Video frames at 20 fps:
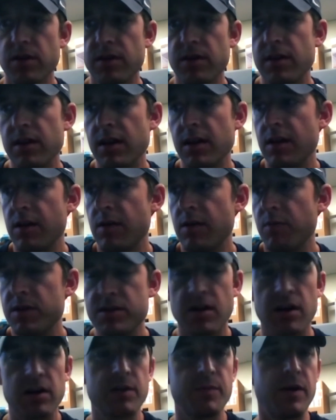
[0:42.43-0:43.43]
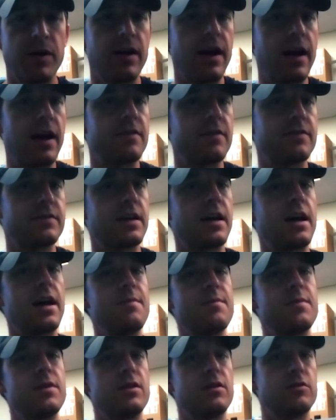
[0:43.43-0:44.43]
And we talked about at
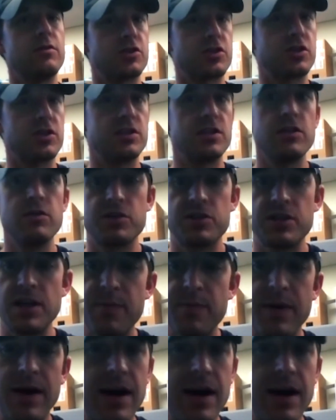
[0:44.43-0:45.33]
halftime, you know, just continue to stay